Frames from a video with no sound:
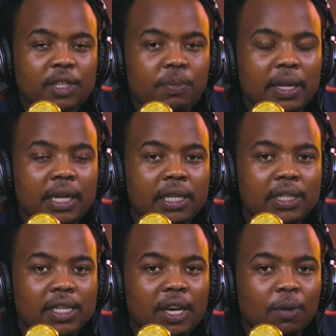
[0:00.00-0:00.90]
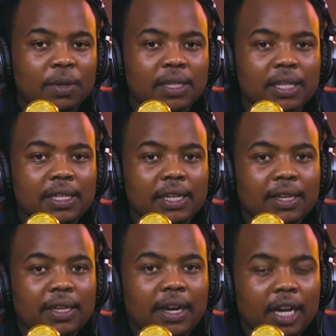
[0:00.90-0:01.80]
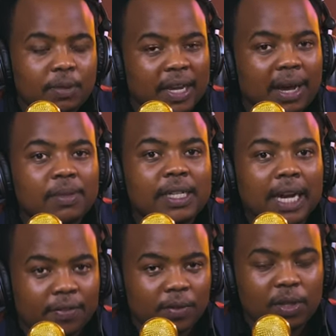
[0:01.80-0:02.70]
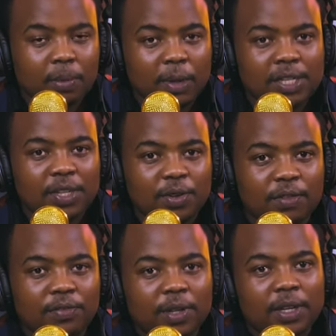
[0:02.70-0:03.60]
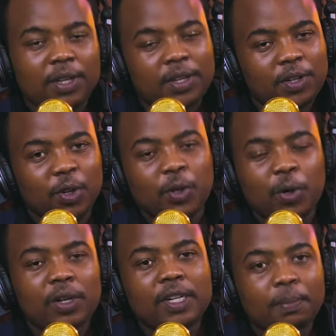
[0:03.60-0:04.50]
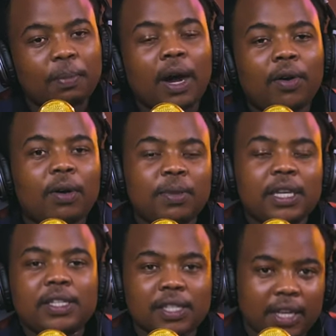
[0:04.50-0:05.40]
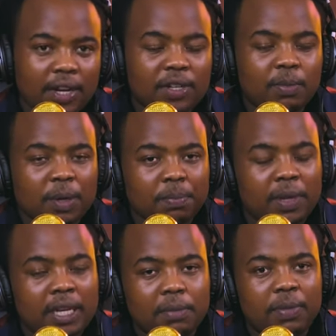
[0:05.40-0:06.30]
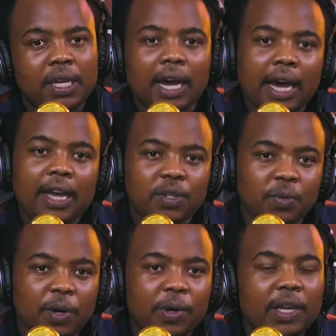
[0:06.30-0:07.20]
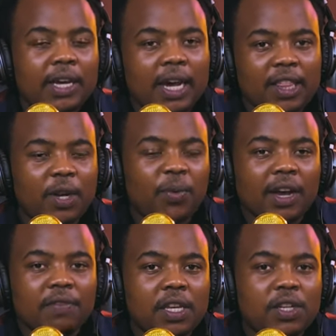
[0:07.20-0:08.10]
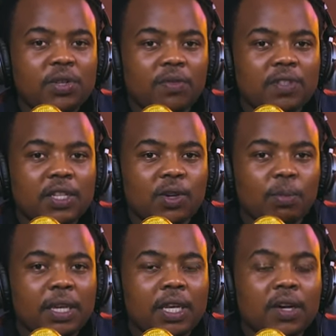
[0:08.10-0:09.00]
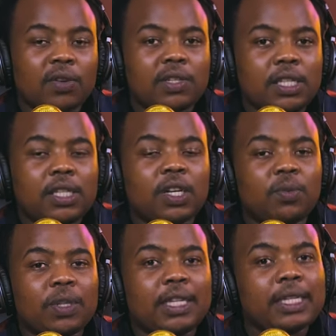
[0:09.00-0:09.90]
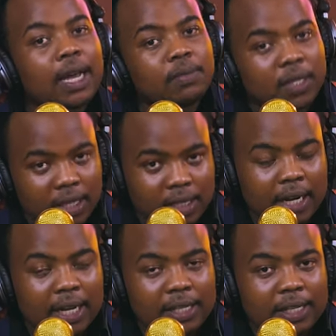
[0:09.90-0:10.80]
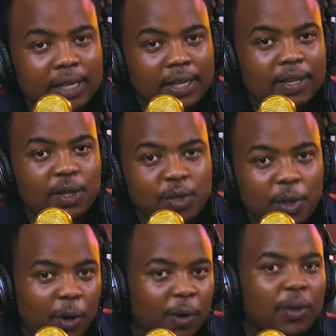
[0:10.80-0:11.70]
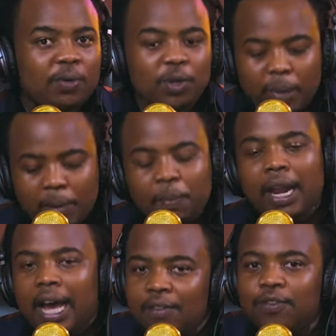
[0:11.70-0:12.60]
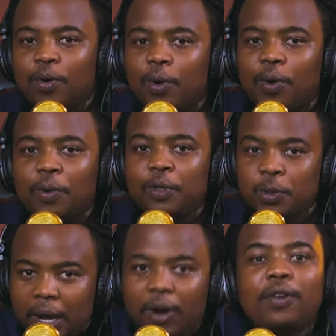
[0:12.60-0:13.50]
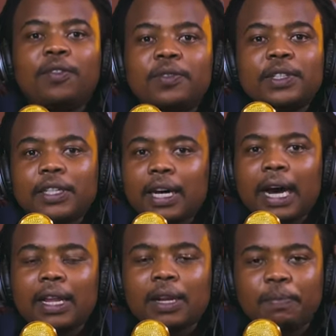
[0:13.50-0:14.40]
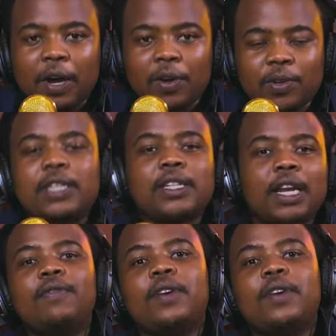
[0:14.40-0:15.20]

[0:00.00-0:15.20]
explaining just how business has become tough on the basis of not only power being scarce, but it being high as well. And then we have the issue of ZESCO being inconsistent with the times that they tell us. Mm. So you may plan for 12 and then power goes at